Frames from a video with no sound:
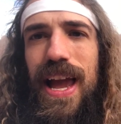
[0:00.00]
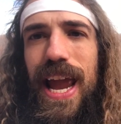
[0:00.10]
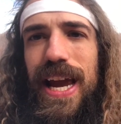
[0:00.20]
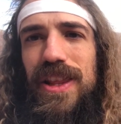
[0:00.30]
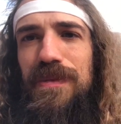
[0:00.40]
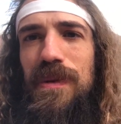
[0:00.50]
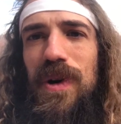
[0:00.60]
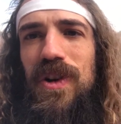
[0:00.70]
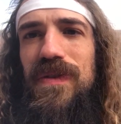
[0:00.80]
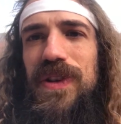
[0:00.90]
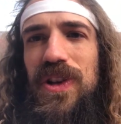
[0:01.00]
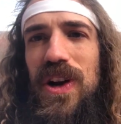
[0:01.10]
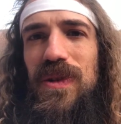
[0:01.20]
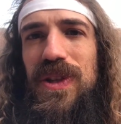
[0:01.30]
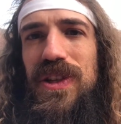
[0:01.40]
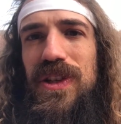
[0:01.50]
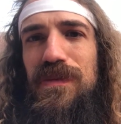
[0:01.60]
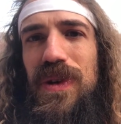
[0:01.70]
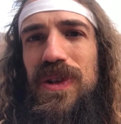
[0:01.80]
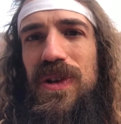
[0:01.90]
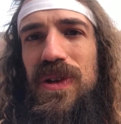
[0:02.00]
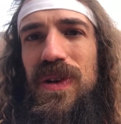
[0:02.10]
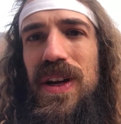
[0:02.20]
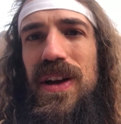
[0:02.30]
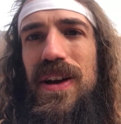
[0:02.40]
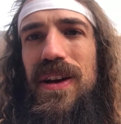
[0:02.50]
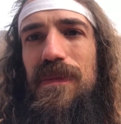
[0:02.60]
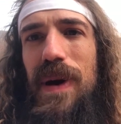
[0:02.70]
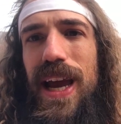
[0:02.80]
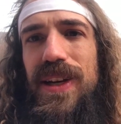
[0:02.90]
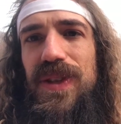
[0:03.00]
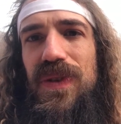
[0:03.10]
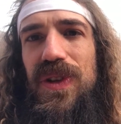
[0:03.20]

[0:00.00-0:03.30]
And the promoter of the show was still supposed to pay us for